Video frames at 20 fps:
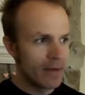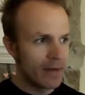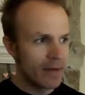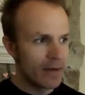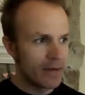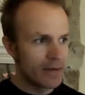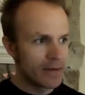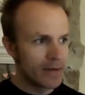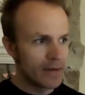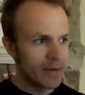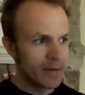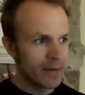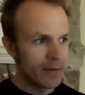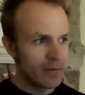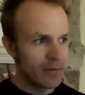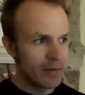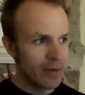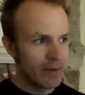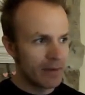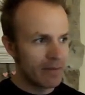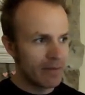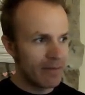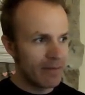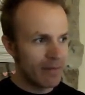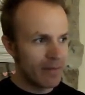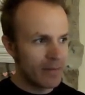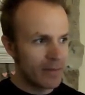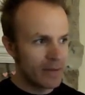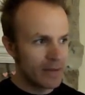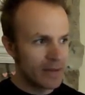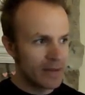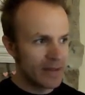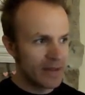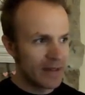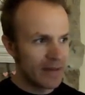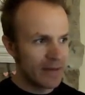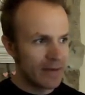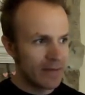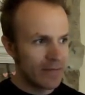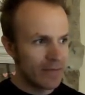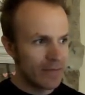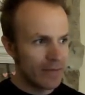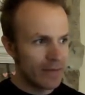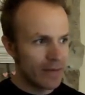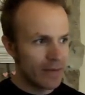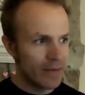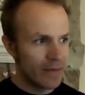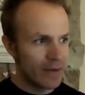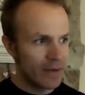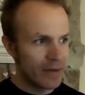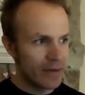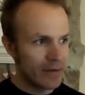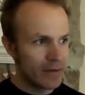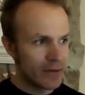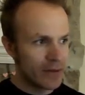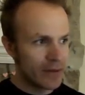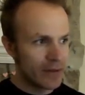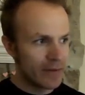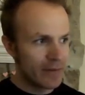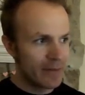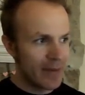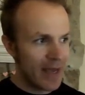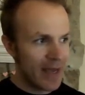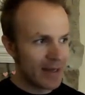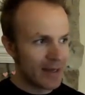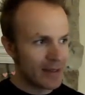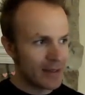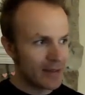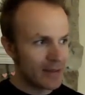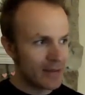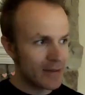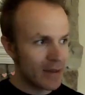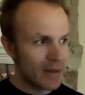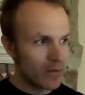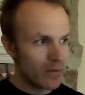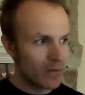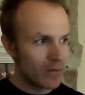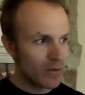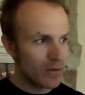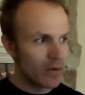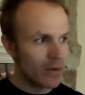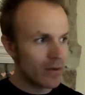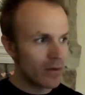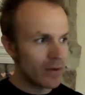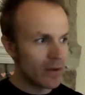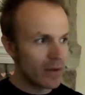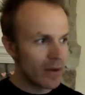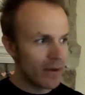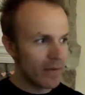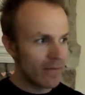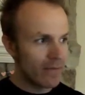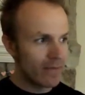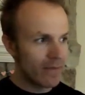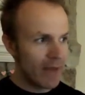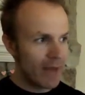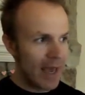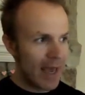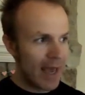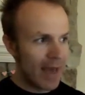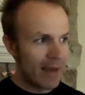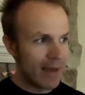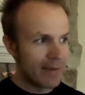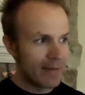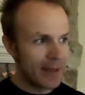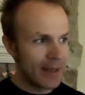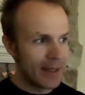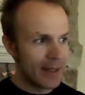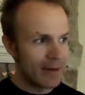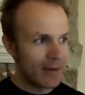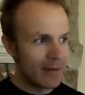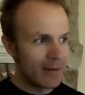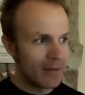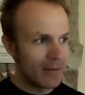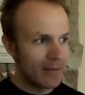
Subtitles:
So we see if the user matches a role of admin.